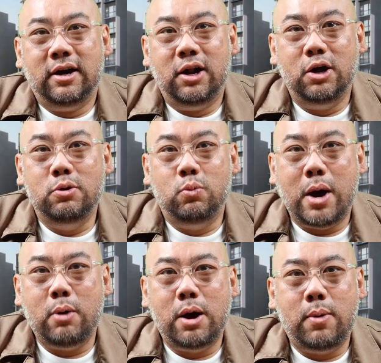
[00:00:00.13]
Hello,
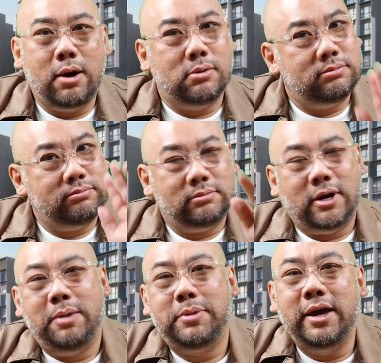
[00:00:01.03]
wow.
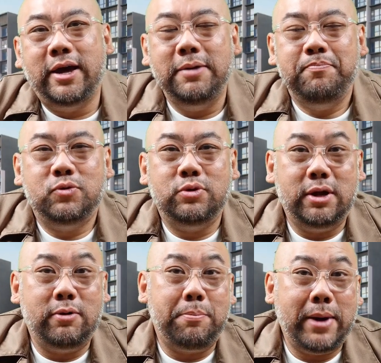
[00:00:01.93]
I'm KK.
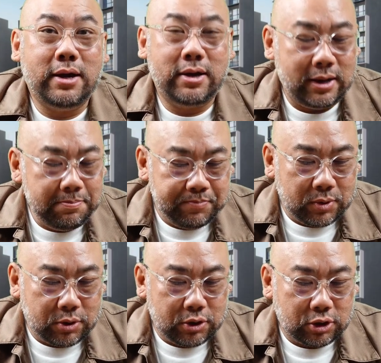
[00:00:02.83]
Today we are back again.
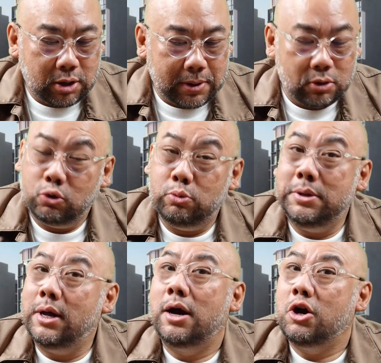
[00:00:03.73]
We're going to talk about
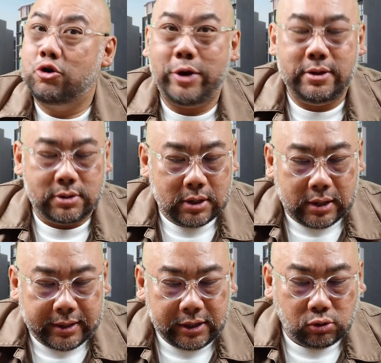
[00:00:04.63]
Lumina Grant.
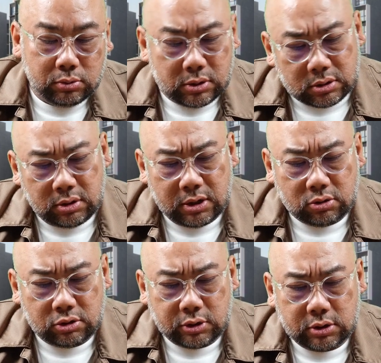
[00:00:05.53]
This is still under
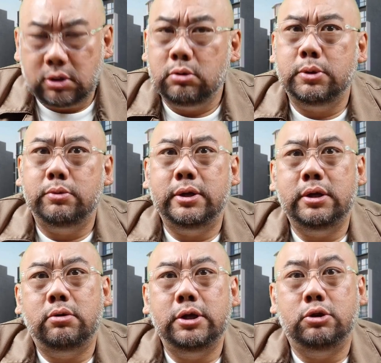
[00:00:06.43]
construction. It will be
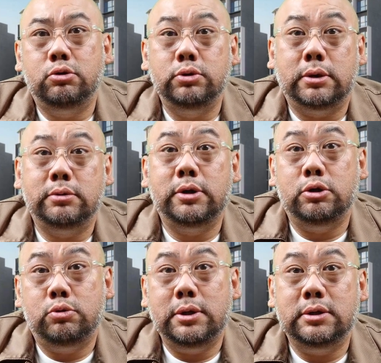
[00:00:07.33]
ready only in
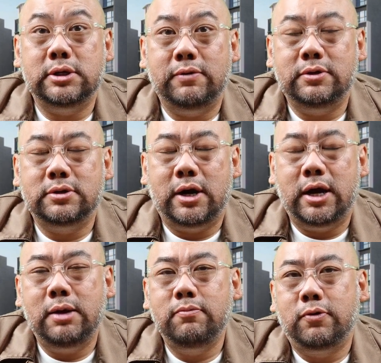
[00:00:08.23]
2027.
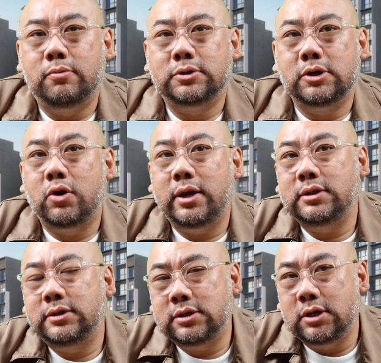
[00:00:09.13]
I'm from Circle
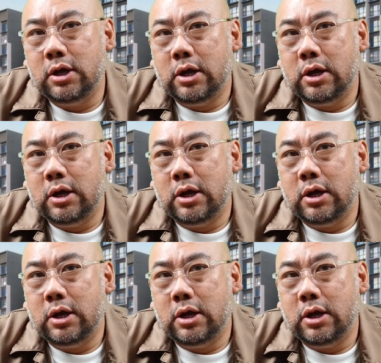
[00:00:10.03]
96.